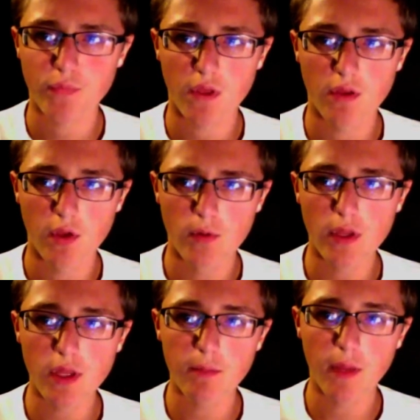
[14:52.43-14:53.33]
Really,
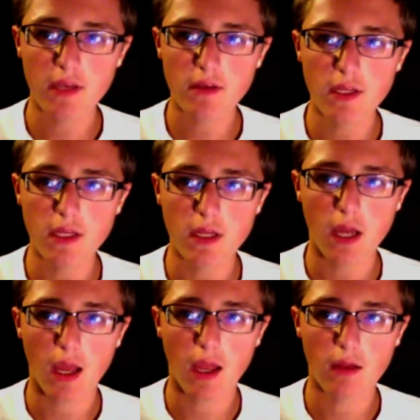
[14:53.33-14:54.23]
mainly,
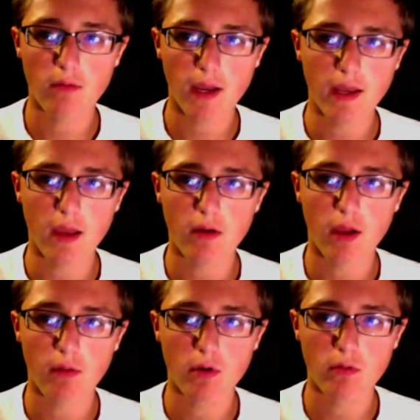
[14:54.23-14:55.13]
right now I would
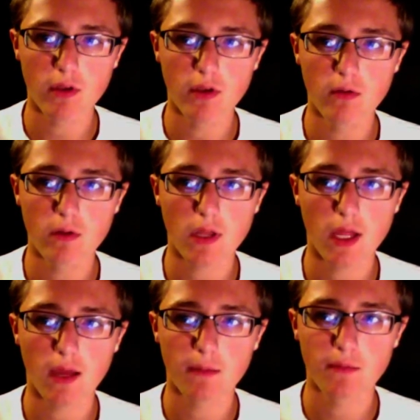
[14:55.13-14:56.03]
only do
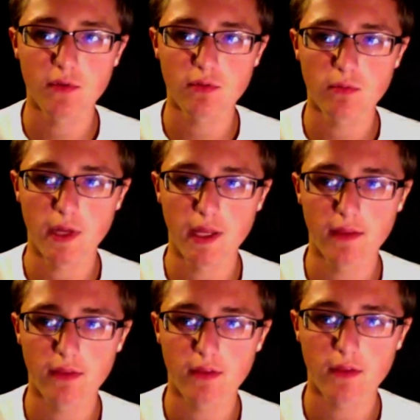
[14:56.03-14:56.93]
collabs with
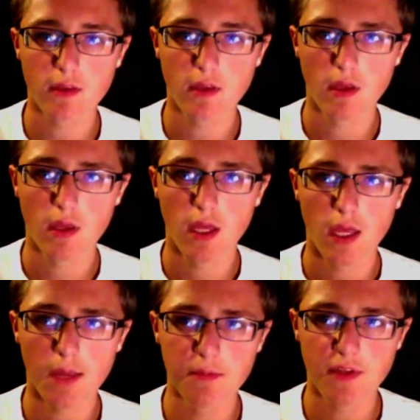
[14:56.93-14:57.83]

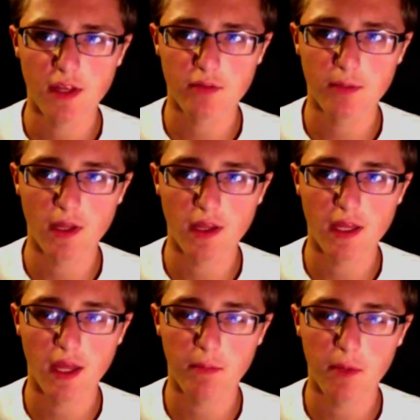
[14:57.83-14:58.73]
MCXBLA
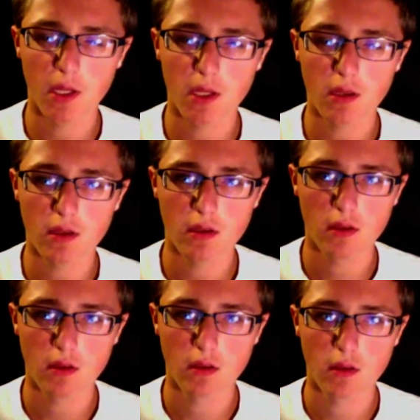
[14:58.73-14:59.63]
Gaming,
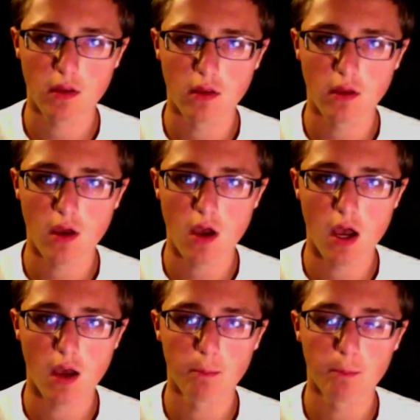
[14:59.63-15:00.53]

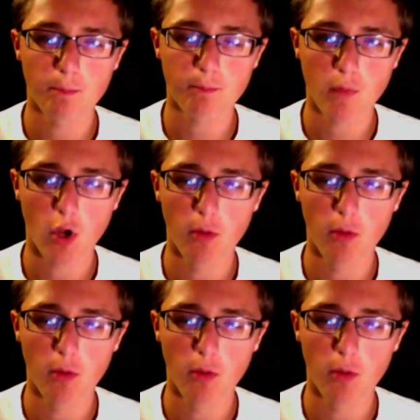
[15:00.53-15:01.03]
Hobo